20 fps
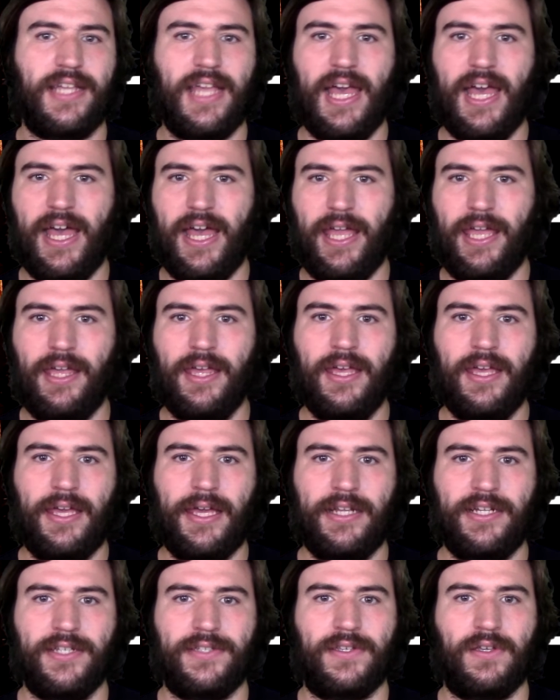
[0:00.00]
a guy,
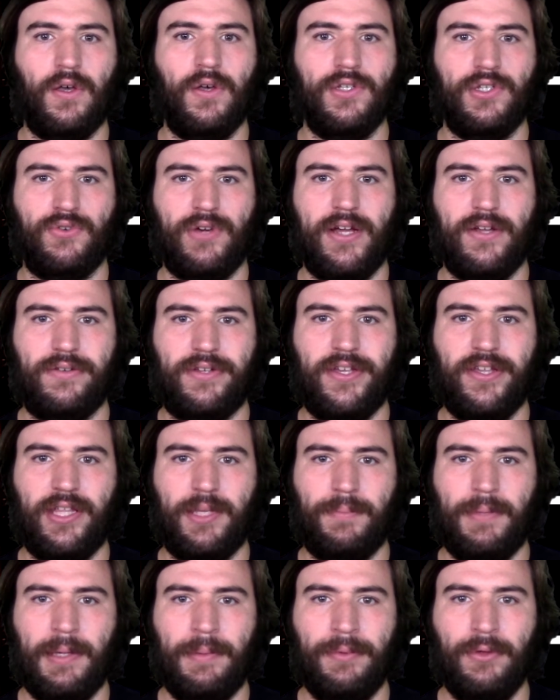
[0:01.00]
he just goes around killing
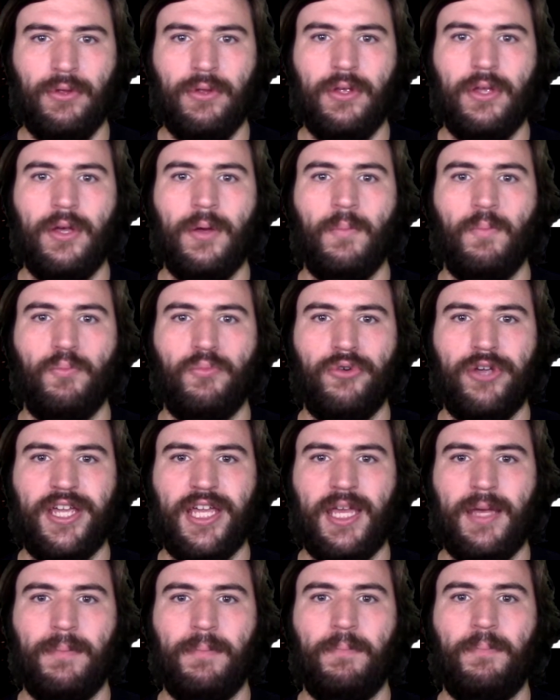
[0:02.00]
people. Bring
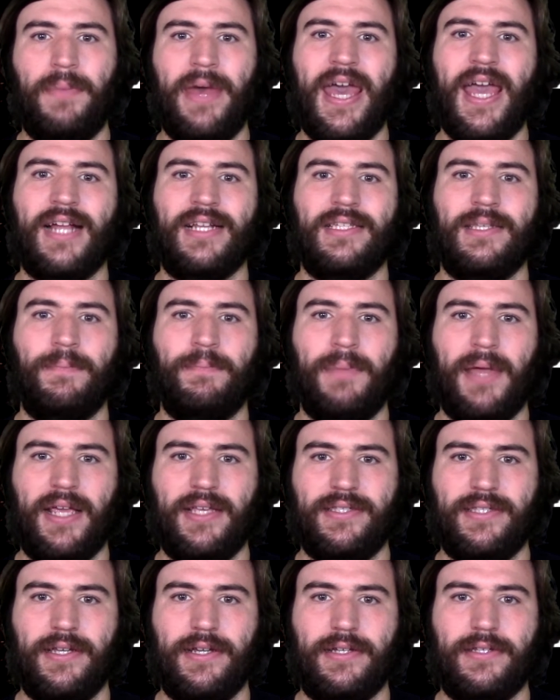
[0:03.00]
him back to
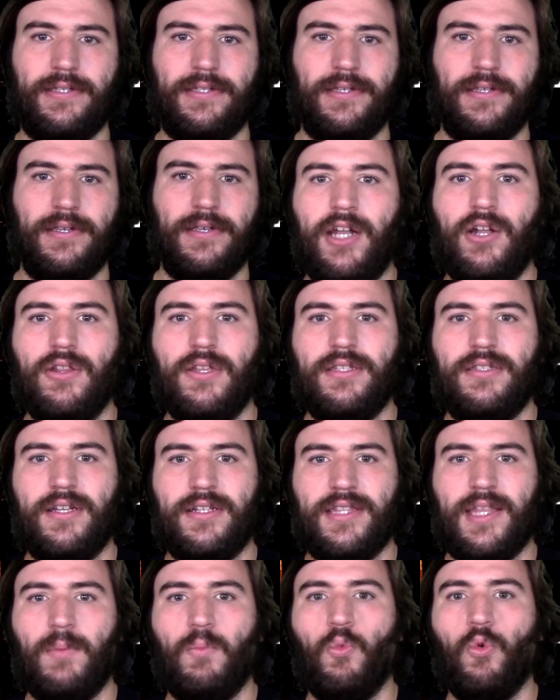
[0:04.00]
basics. It only
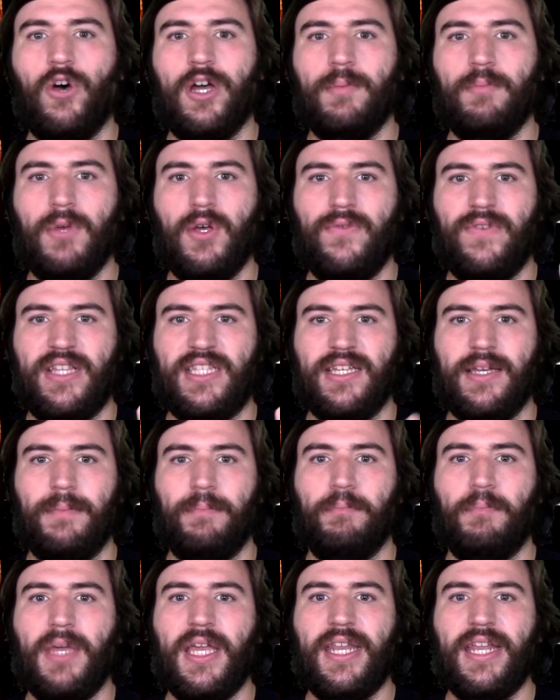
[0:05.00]
took them one movie to
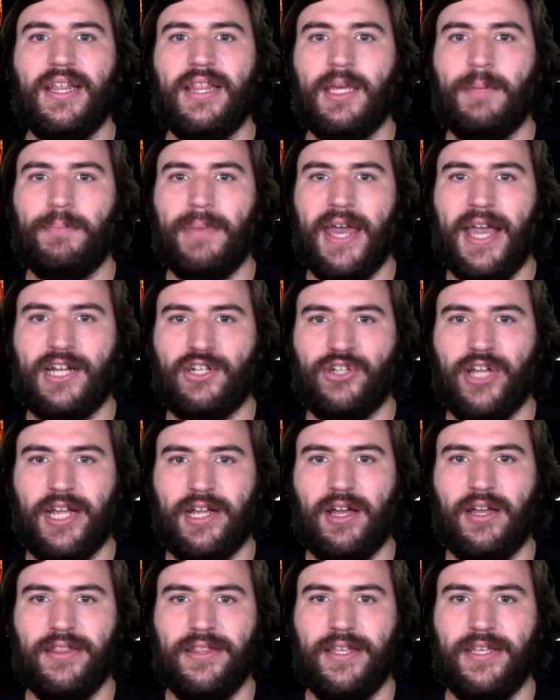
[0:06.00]
immediately backtrack
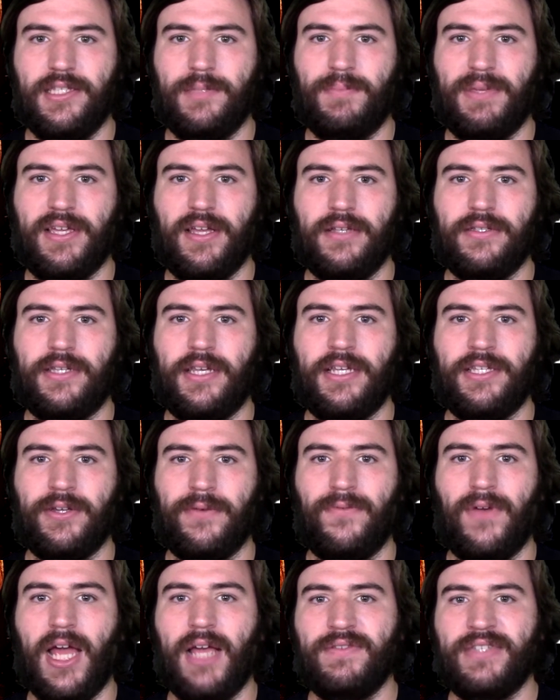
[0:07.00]
on this because he
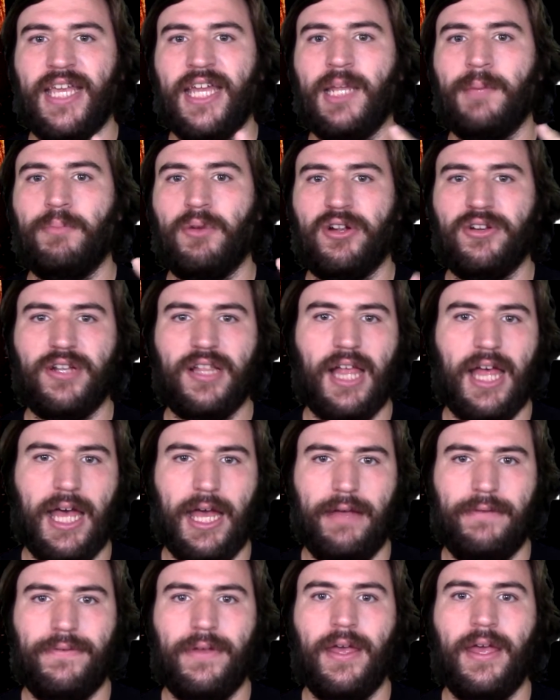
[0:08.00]
survives getting burned
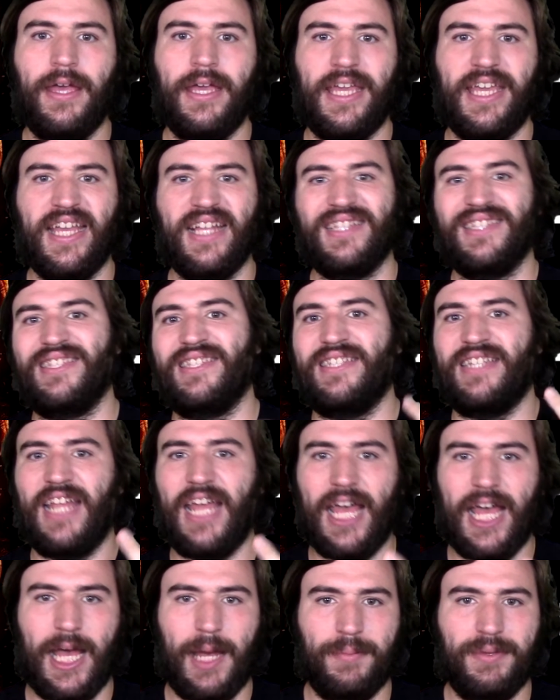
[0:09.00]
alive, he gets
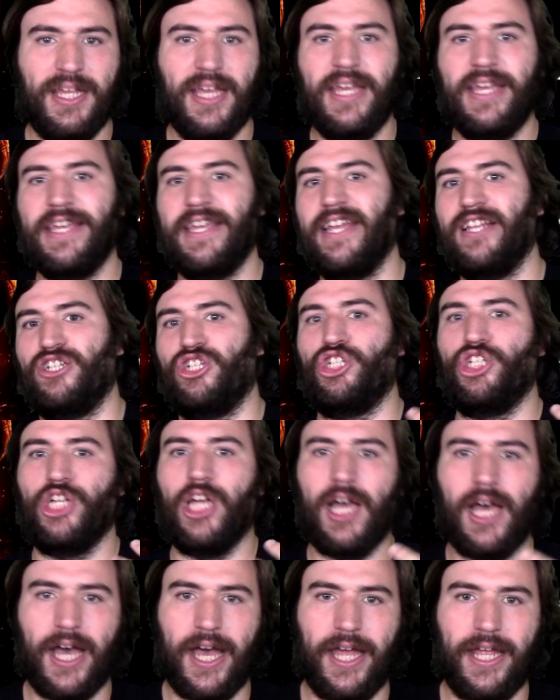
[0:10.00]
stabbed, he gets
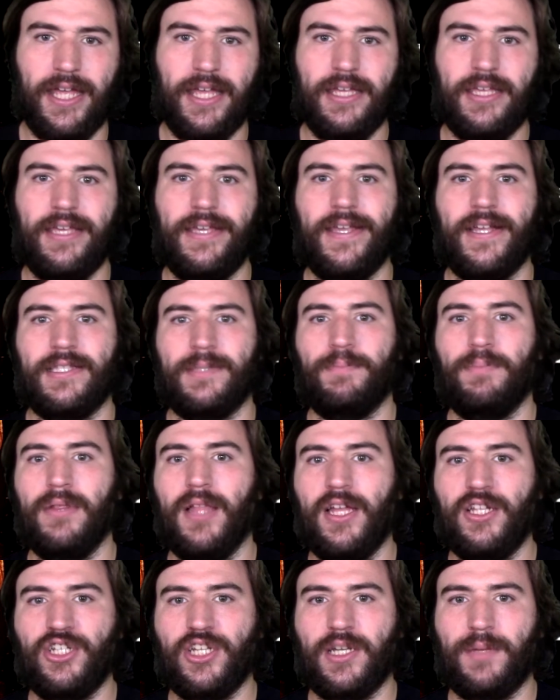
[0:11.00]
shot, he gets
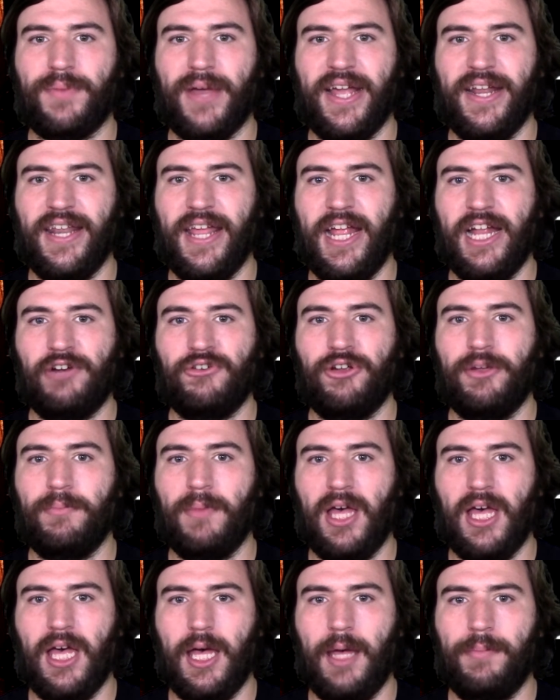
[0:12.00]
bludgeoned by an angry
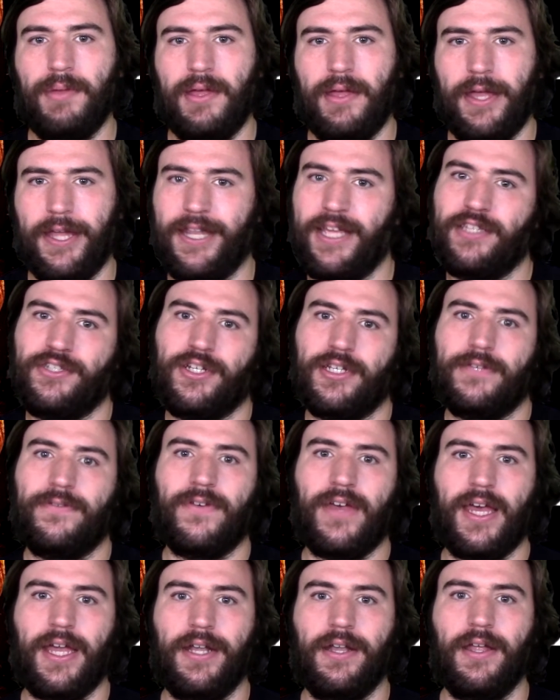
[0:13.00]
mob, and he's just
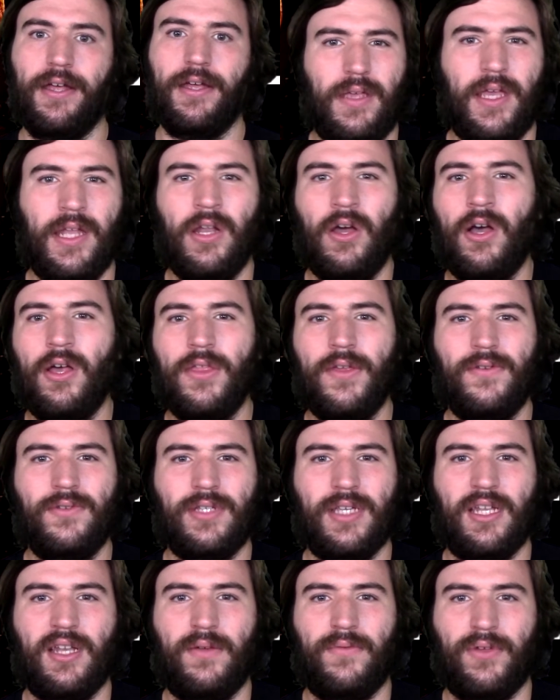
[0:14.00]
fine. In all those
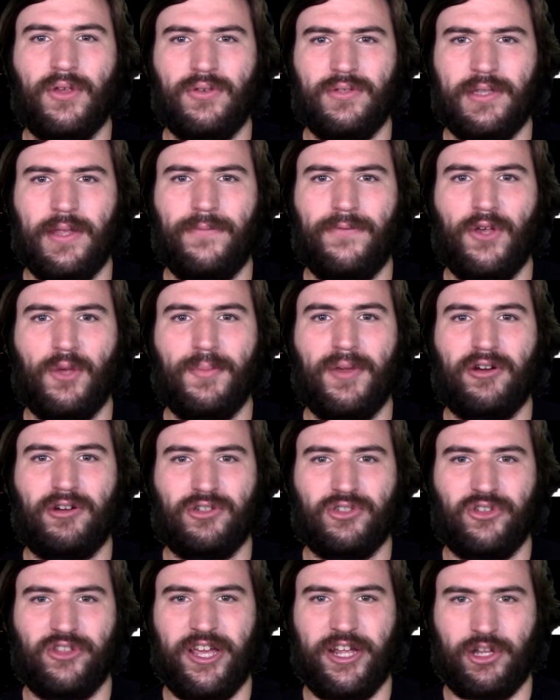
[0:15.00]
interviews, the
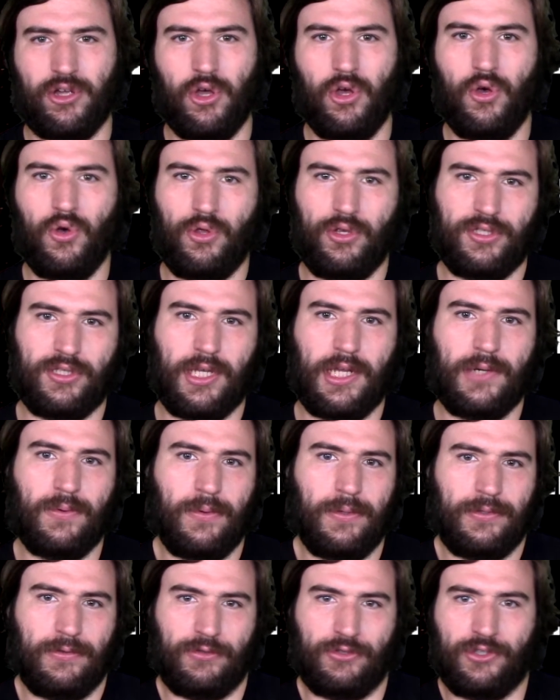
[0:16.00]
filmmakers were like, oh, the
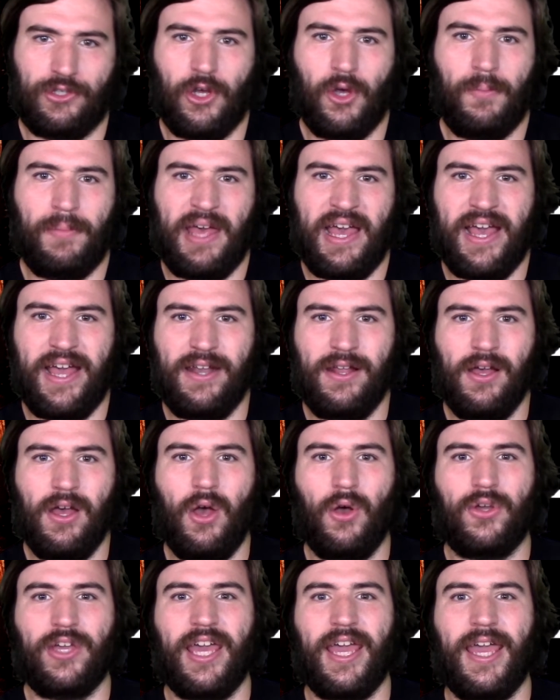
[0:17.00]
sequels were so bad.
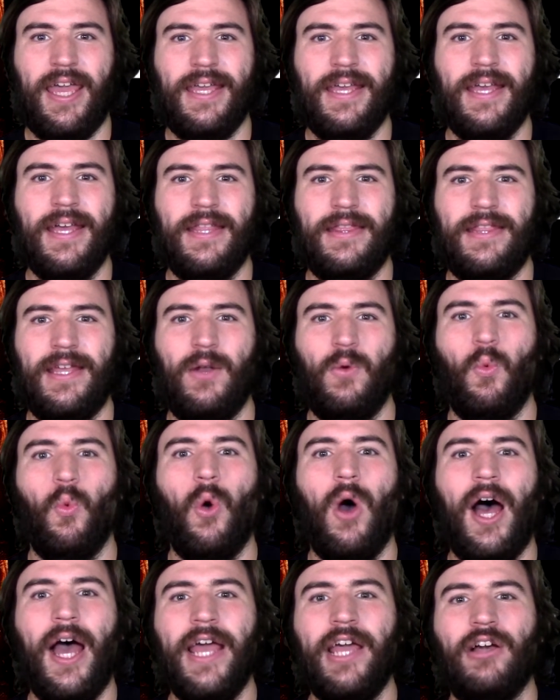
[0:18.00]
Okay, then
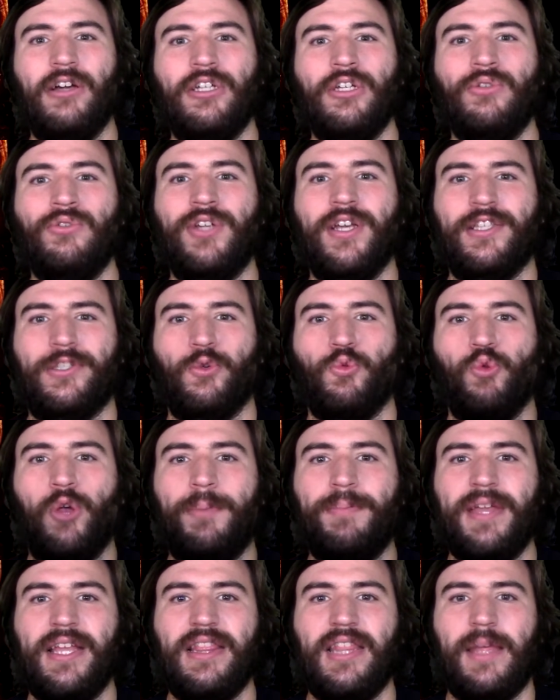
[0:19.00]
why are you just
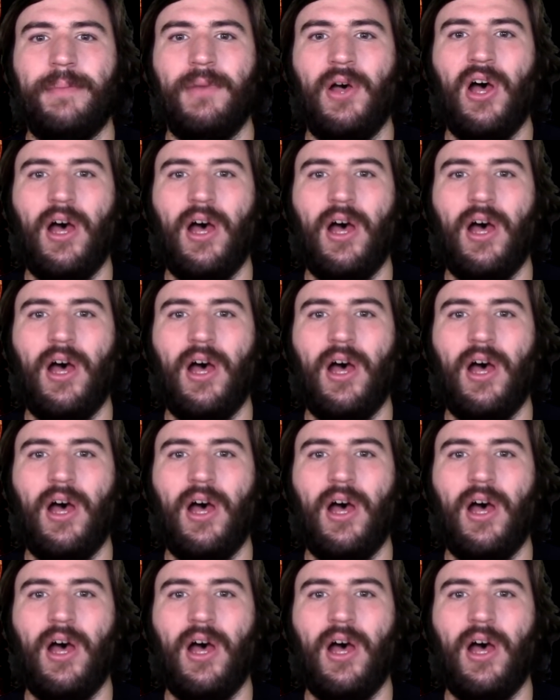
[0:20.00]
ripping them